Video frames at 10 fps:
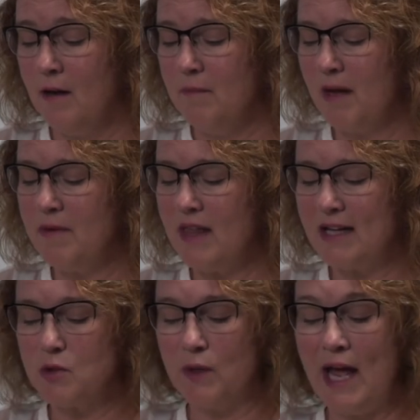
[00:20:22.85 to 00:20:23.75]
Maybe
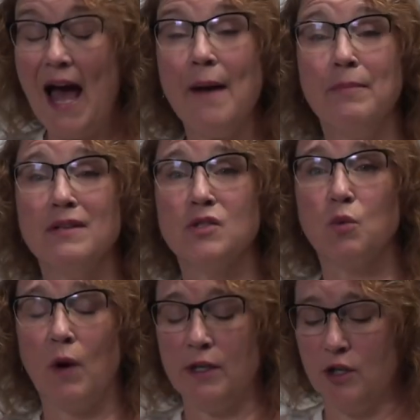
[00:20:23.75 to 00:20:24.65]
that's what happens
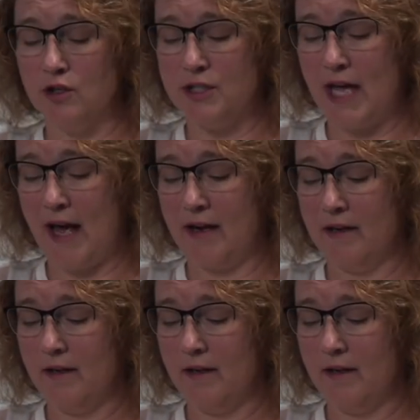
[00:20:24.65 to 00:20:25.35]
when you're dead.